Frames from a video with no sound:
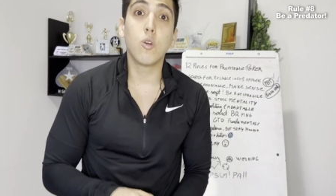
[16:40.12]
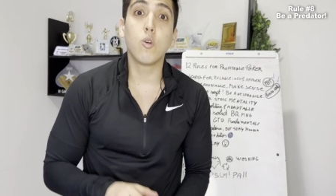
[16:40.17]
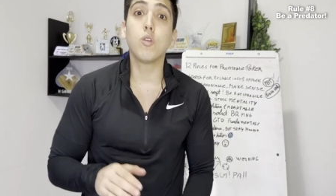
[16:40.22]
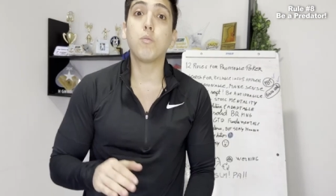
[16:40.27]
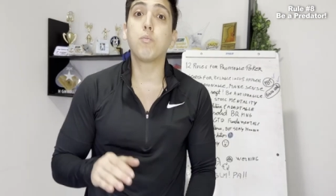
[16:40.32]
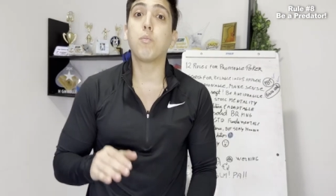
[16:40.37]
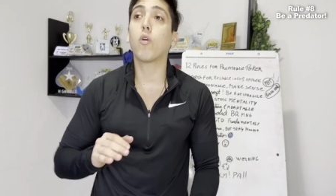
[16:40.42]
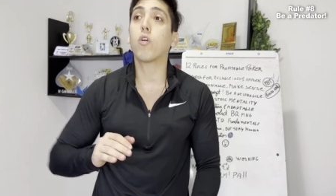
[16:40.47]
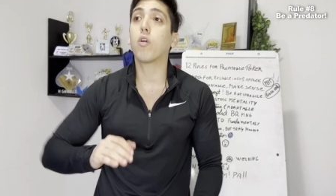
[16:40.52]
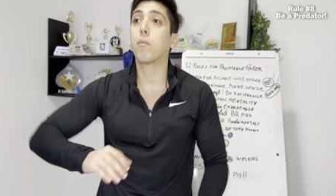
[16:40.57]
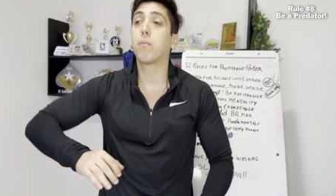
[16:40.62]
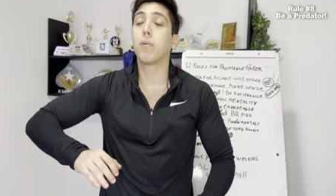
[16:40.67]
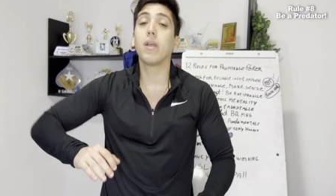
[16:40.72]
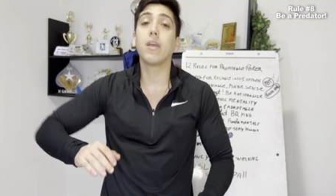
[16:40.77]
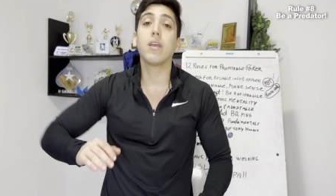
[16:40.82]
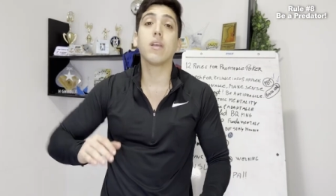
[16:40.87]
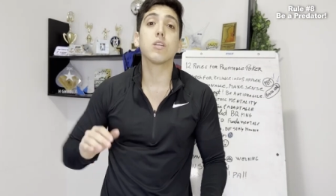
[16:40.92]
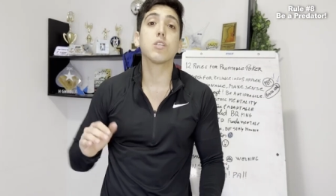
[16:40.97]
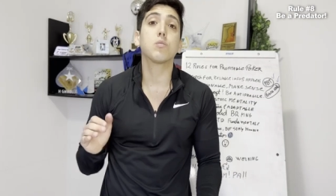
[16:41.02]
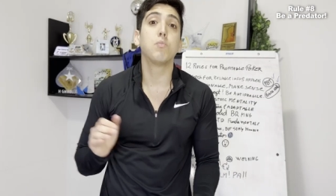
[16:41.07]
good poker
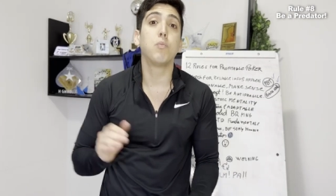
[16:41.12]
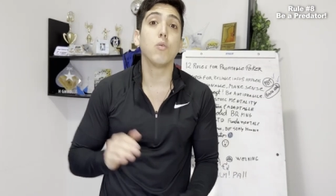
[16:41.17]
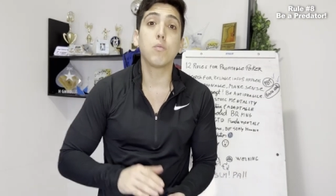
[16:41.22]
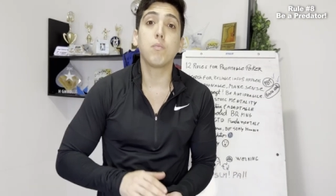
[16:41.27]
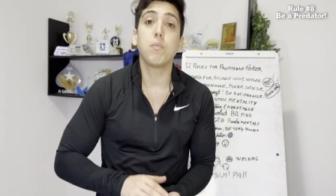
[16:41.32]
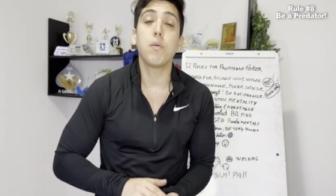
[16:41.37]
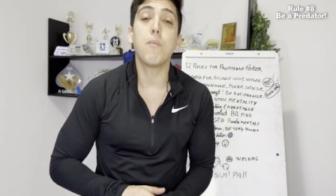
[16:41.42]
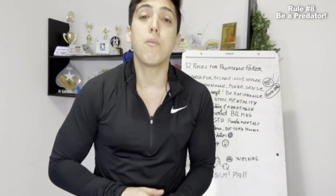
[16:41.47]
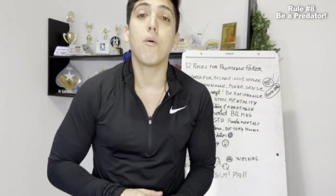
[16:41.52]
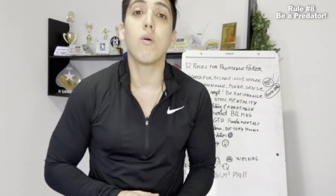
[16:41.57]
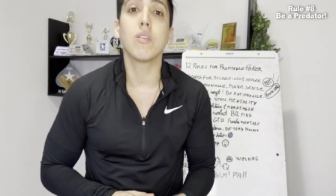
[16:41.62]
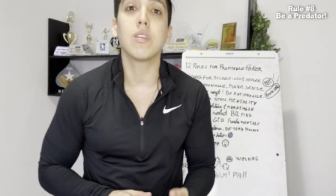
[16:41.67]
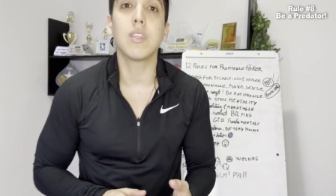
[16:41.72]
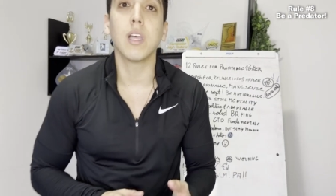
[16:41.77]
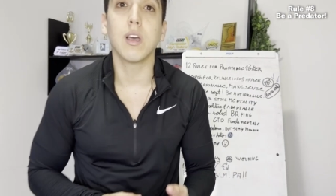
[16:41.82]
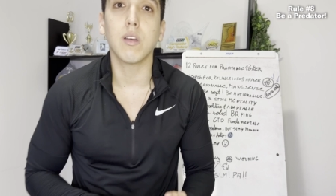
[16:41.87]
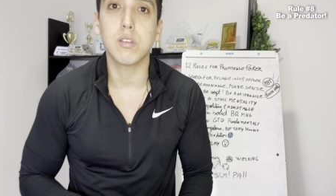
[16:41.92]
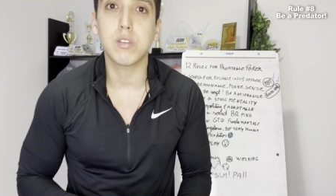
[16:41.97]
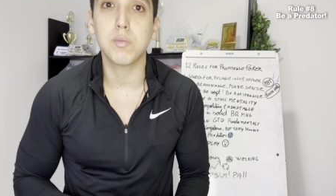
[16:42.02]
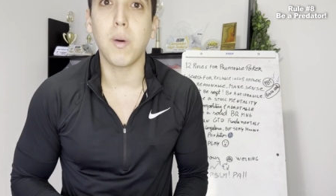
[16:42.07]
players put people on
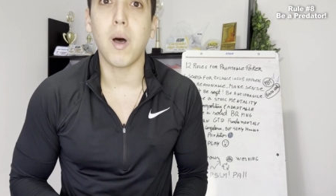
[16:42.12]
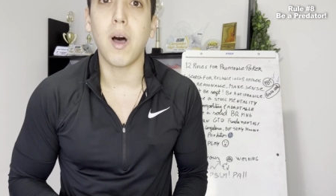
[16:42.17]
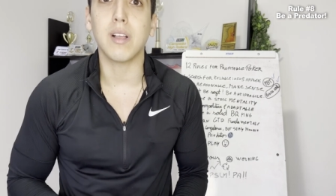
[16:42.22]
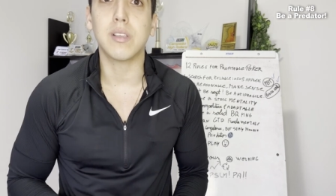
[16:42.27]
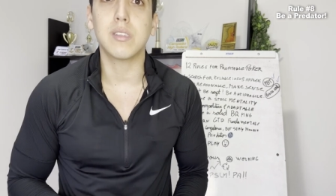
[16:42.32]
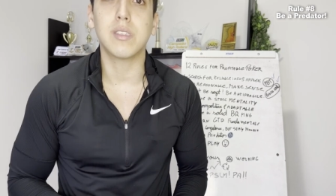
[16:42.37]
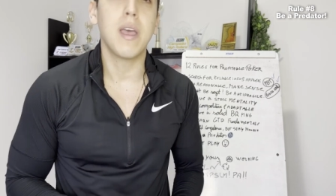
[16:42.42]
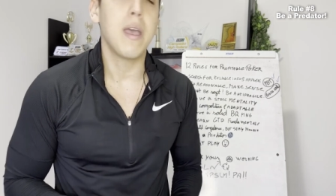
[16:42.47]
tough spots,